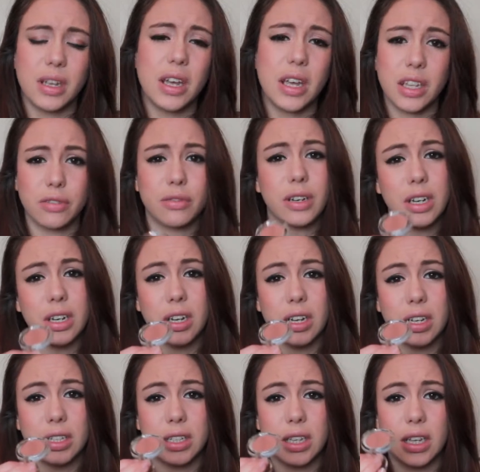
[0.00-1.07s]
It's really
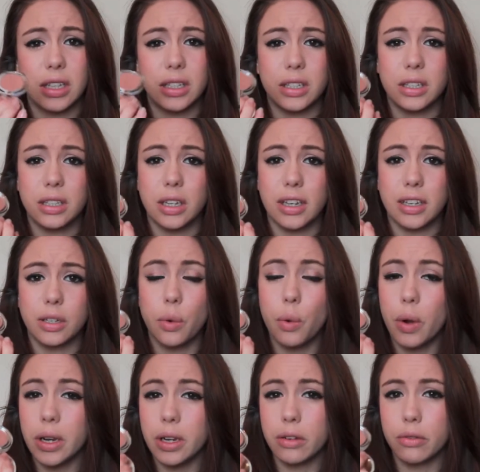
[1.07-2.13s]
nice. It's
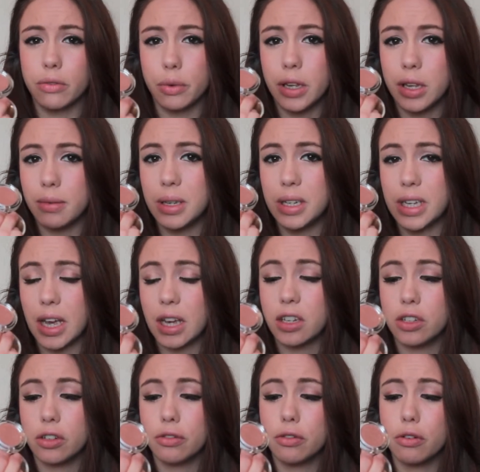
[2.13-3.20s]
quite a creamy
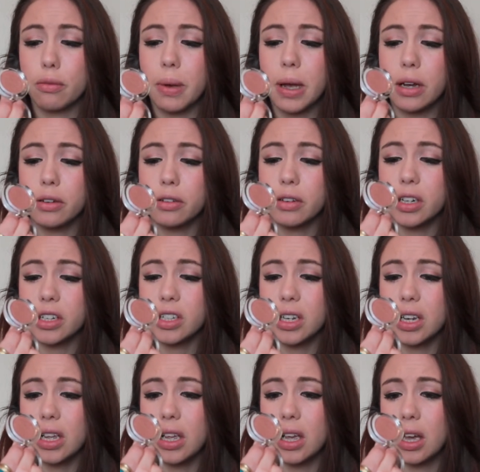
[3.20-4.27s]
texture for a powder
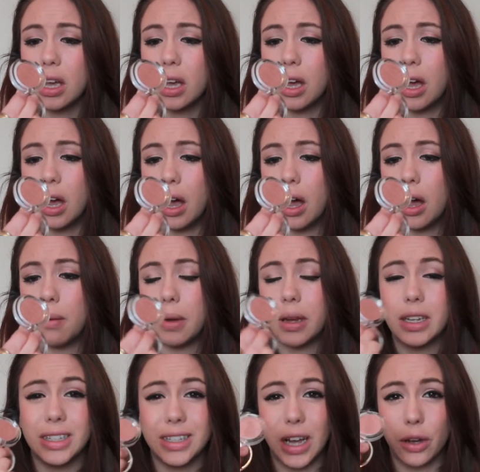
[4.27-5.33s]
actually, and
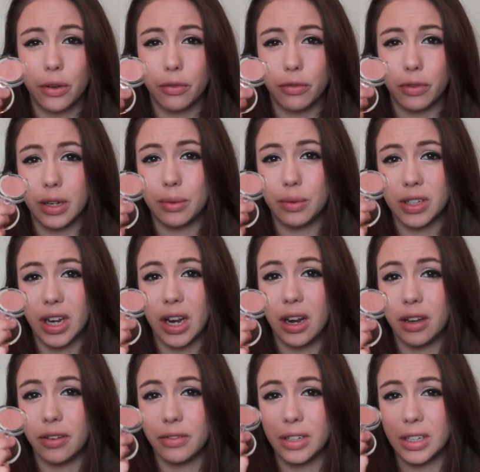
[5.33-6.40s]
it's talc free, which I
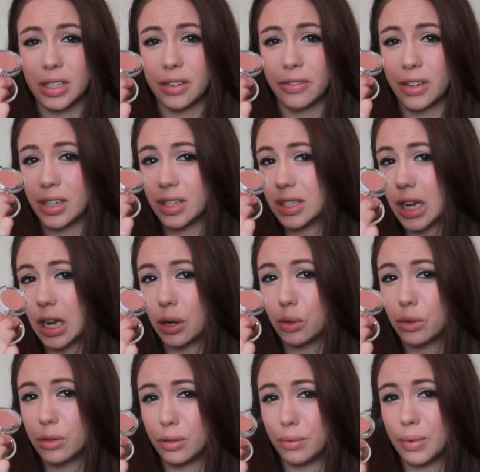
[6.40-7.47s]
love because I find
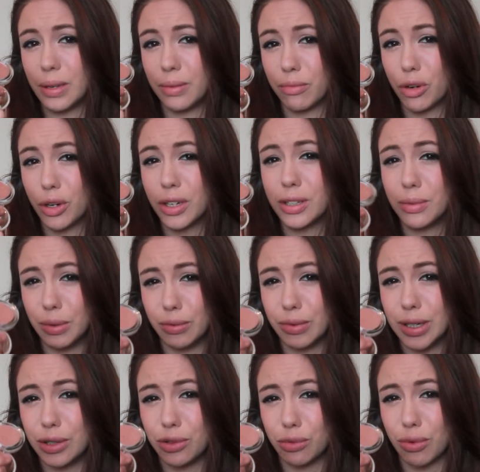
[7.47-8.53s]
talc to be in products to be
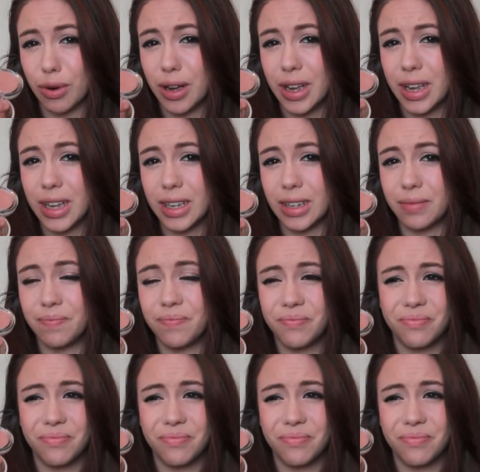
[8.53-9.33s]
really drying and